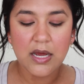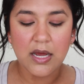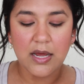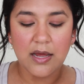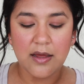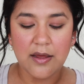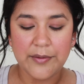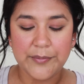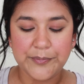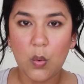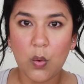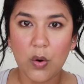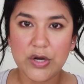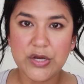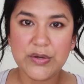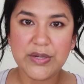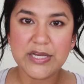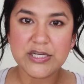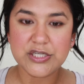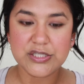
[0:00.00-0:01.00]
Um, or
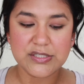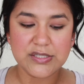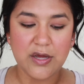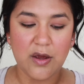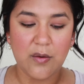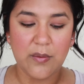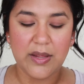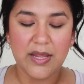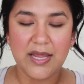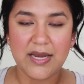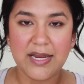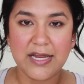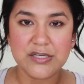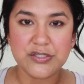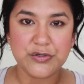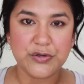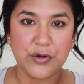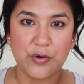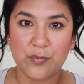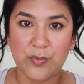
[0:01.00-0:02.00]
you can just go in and
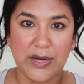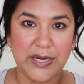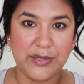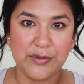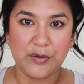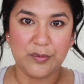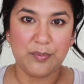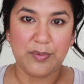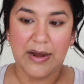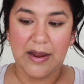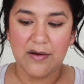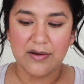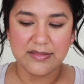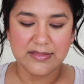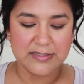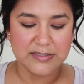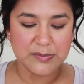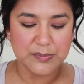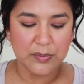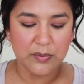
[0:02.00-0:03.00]
do your regular brow
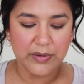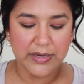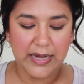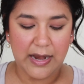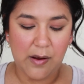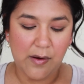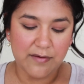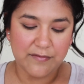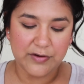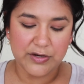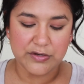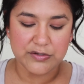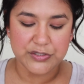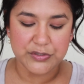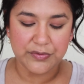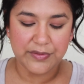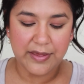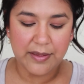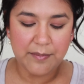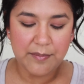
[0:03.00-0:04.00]
at this point, however you
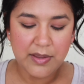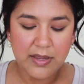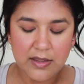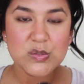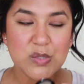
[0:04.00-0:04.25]
do them.